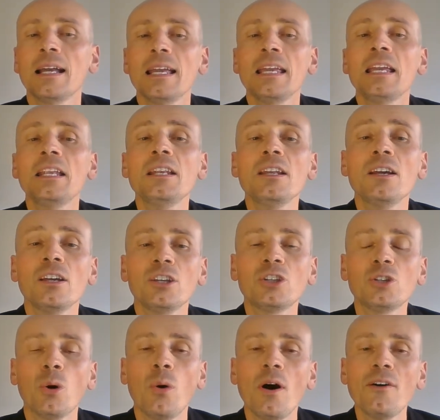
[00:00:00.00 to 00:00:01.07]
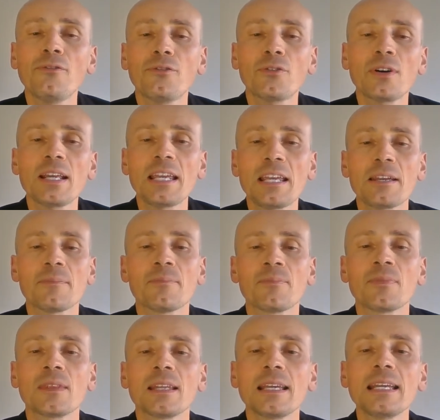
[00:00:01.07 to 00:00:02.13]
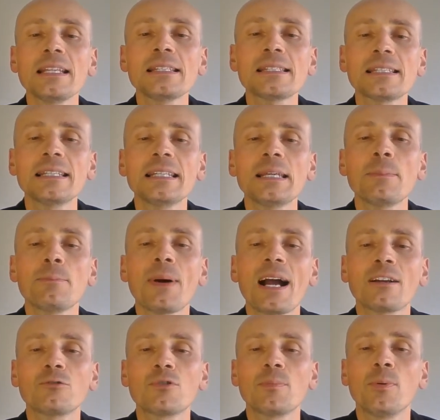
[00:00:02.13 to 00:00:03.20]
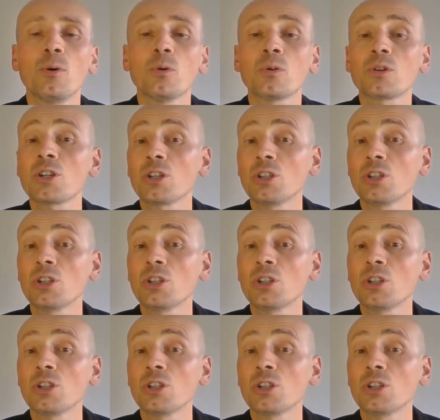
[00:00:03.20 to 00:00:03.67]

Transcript: In your free Instant Impact Report,